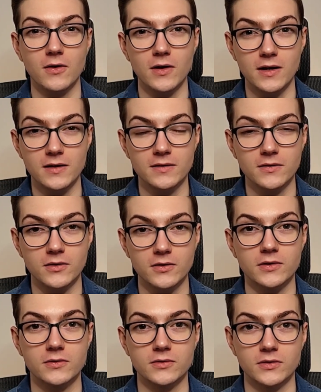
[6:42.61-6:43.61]
and
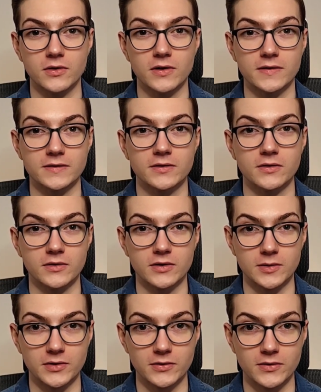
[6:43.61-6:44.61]
other tutorials on
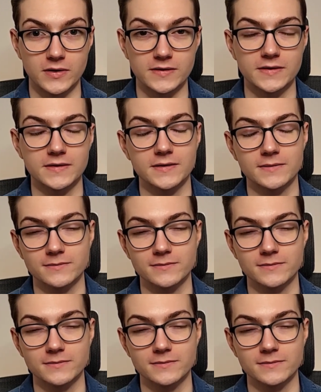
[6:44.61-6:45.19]
cryptocurrencies.